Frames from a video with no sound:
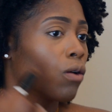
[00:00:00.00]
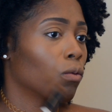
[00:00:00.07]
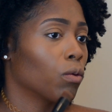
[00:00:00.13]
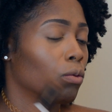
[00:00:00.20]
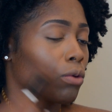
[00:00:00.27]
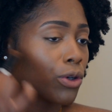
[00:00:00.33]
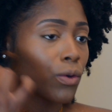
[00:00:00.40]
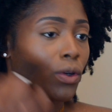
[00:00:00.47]

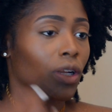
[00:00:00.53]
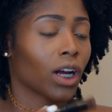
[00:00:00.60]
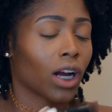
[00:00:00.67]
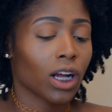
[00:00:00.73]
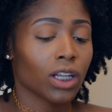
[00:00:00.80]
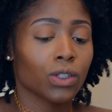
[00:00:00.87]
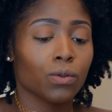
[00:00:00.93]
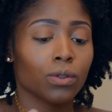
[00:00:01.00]
when we were doing our
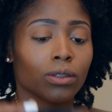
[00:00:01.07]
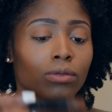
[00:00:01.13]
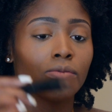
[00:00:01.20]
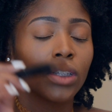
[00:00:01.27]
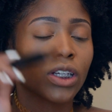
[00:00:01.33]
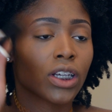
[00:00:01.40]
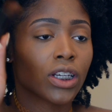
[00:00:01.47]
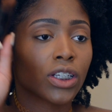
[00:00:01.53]
contour.
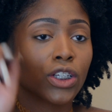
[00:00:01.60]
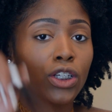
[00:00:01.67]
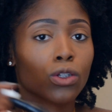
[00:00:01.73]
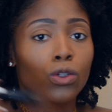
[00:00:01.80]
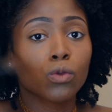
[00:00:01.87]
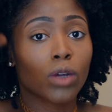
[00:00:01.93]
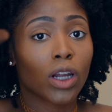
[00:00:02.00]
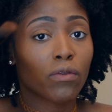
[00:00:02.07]
Just
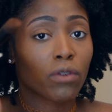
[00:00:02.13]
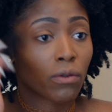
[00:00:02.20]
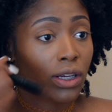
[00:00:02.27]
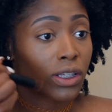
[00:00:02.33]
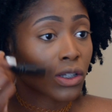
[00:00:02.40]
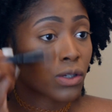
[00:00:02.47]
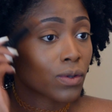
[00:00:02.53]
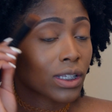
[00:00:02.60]
use whatever
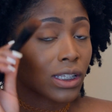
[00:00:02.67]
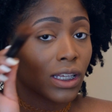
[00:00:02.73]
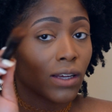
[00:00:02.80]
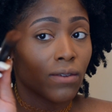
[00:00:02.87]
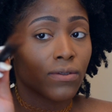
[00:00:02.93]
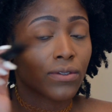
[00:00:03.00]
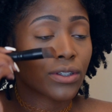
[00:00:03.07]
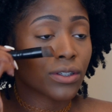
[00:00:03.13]
residue is
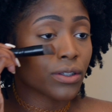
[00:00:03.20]
left.